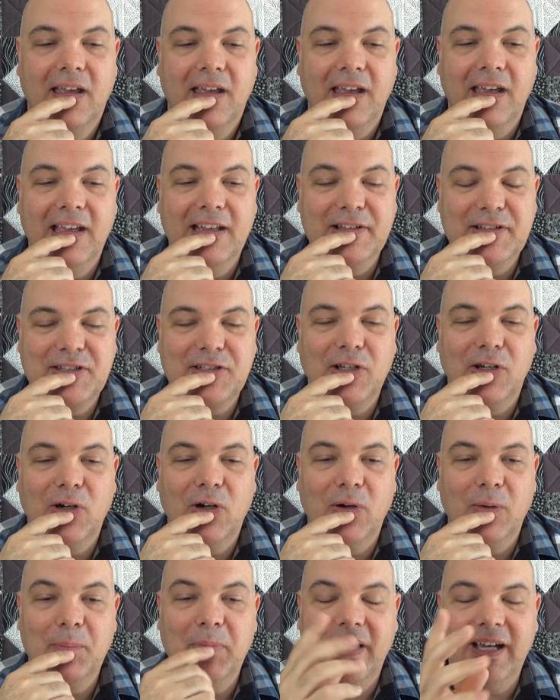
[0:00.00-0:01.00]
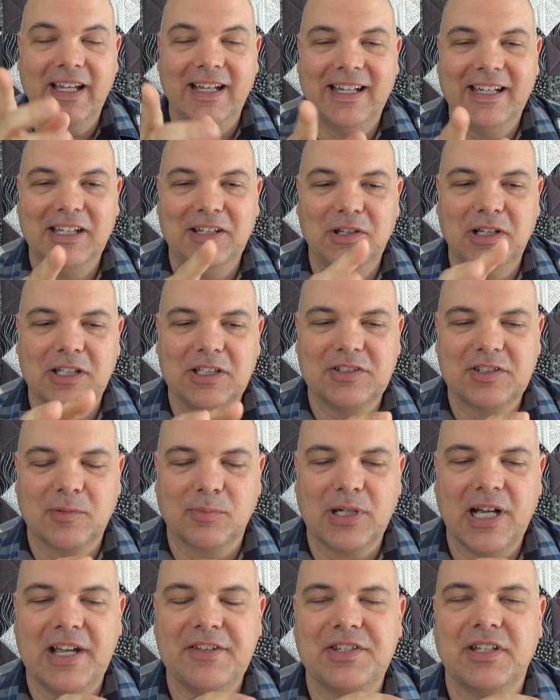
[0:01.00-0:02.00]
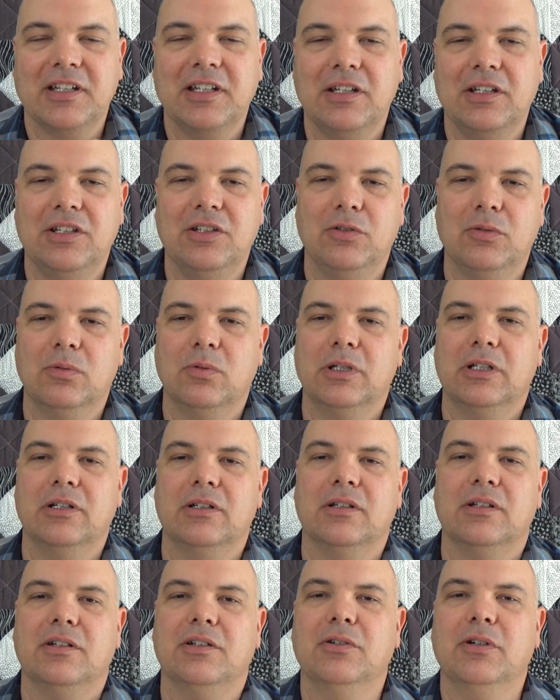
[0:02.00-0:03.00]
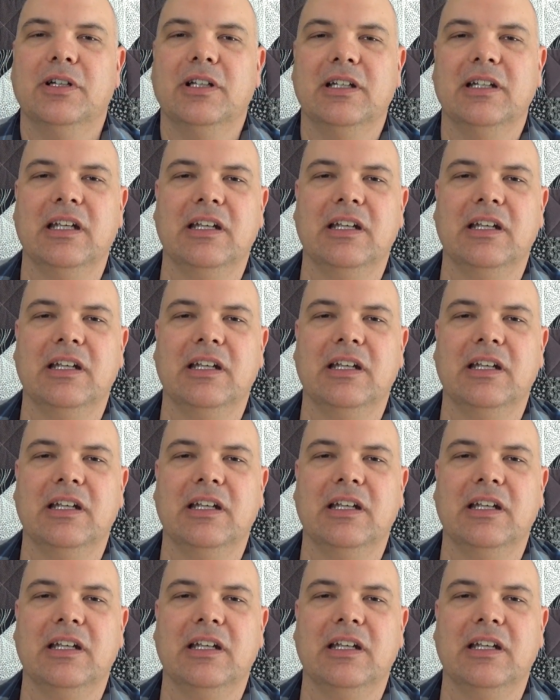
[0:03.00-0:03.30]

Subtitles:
And so, but it's surprising you wouldn't do it